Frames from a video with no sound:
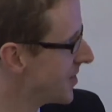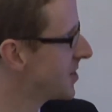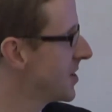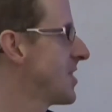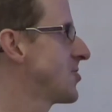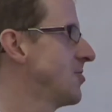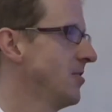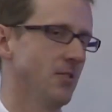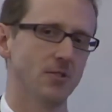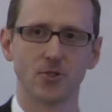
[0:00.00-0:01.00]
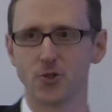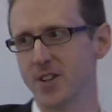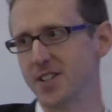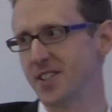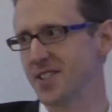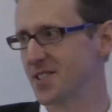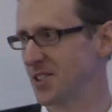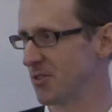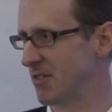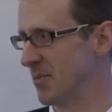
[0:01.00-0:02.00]
of international treaties and
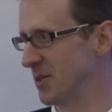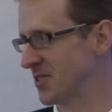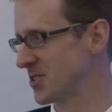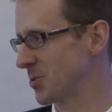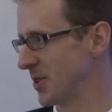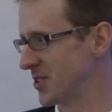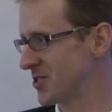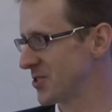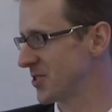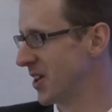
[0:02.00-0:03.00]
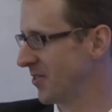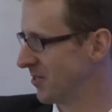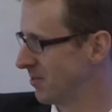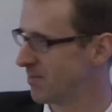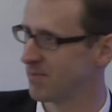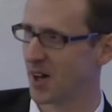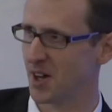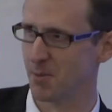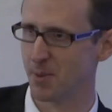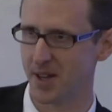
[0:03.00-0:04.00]
agreements which govern
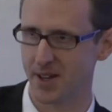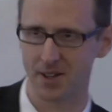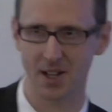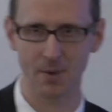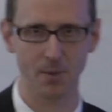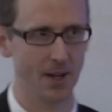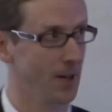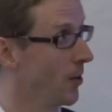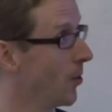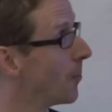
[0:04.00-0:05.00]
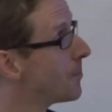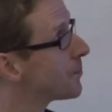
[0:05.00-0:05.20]
IP and IP law.